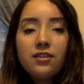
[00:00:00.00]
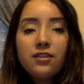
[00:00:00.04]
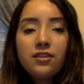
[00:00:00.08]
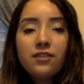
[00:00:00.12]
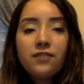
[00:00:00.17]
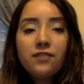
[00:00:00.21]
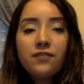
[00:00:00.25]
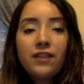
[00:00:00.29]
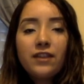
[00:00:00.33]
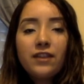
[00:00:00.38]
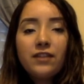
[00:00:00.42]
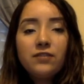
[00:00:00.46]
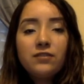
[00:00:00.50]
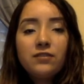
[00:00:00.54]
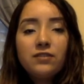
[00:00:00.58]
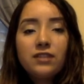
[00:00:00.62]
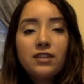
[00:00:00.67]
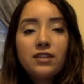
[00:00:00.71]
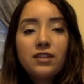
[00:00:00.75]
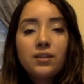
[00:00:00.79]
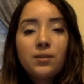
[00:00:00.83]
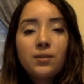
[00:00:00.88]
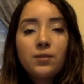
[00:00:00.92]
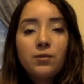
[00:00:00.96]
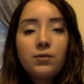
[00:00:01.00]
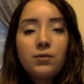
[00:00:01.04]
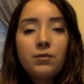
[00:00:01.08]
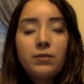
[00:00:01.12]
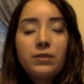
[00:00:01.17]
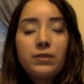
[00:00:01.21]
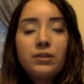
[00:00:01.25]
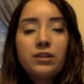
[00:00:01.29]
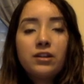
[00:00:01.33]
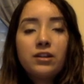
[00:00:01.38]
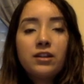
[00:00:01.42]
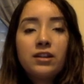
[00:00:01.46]
The final thing we will
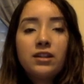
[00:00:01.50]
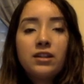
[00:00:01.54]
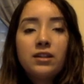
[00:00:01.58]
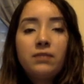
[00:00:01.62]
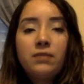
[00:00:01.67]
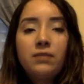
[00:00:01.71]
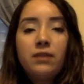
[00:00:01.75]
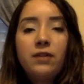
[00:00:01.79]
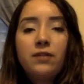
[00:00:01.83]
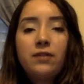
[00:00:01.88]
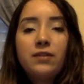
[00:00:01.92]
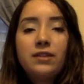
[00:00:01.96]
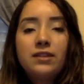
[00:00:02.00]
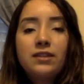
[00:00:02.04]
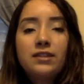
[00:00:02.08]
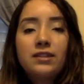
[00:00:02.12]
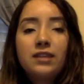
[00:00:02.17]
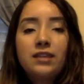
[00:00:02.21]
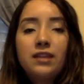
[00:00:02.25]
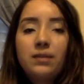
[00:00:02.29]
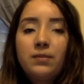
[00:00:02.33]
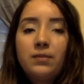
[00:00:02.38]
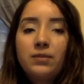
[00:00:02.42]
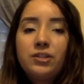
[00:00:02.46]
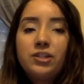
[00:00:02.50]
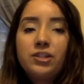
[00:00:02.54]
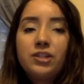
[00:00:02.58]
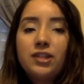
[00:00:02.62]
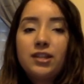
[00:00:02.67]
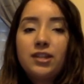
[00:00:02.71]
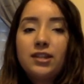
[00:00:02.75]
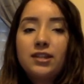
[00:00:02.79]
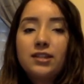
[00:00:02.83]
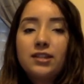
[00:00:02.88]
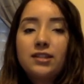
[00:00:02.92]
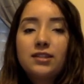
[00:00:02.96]
be talking about is
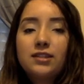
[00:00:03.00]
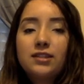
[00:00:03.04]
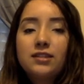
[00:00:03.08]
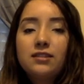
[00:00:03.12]
epigenetics.